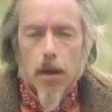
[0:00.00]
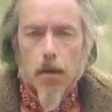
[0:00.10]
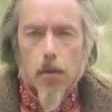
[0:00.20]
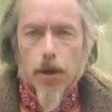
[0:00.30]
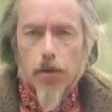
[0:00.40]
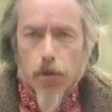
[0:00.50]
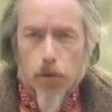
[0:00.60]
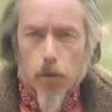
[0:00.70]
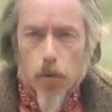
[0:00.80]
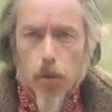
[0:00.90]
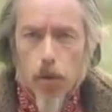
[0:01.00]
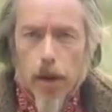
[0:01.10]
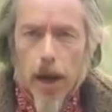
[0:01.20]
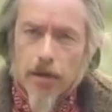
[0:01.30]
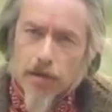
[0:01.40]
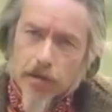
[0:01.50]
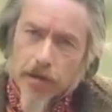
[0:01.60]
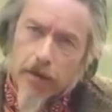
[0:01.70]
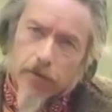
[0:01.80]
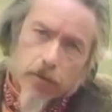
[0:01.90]
What do you do as
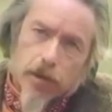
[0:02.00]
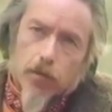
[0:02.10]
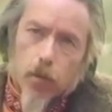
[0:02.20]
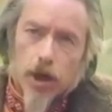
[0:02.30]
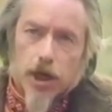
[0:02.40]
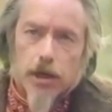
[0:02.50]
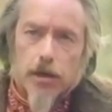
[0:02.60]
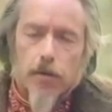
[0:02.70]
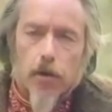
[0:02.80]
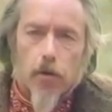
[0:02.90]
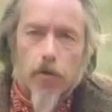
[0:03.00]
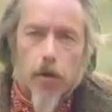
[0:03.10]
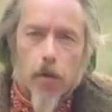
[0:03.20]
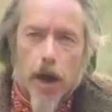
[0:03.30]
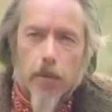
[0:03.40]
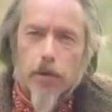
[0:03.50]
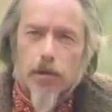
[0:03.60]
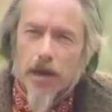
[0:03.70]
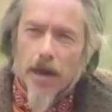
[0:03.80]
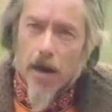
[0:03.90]
distinct from just watching it in the ordinary way when you
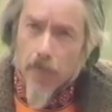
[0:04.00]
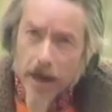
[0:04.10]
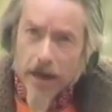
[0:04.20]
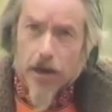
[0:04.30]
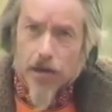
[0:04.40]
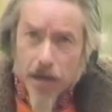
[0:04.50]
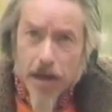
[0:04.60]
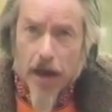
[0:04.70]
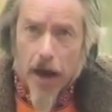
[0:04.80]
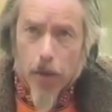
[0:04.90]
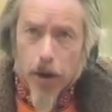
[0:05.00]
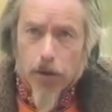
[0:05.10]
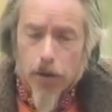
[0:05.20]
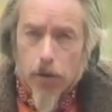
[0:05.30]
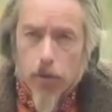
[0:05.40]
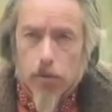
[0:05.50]
say, now I really got to see that? What do?